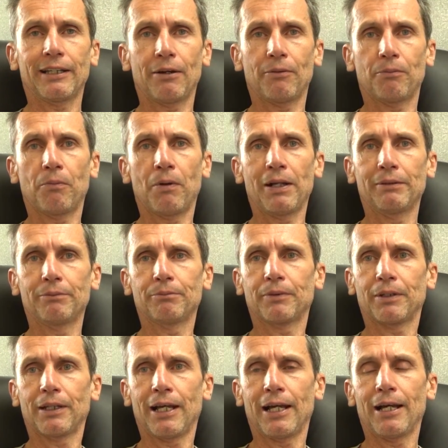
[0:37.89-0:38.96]
that
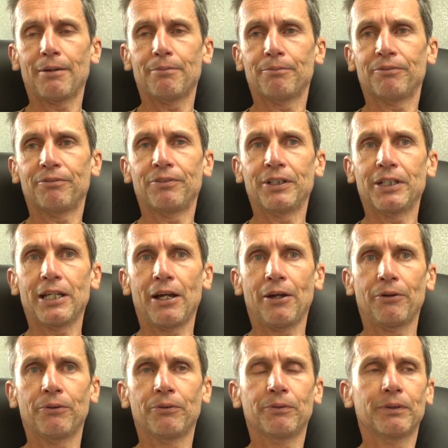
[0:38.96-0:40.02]
one
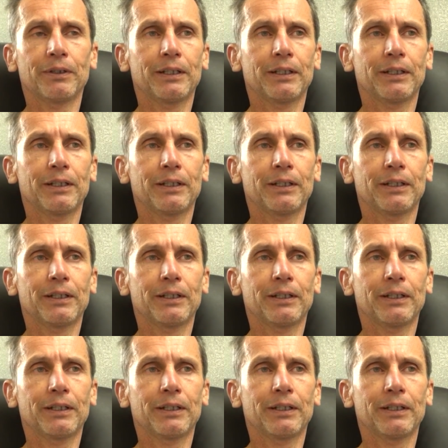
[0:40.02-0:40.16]
video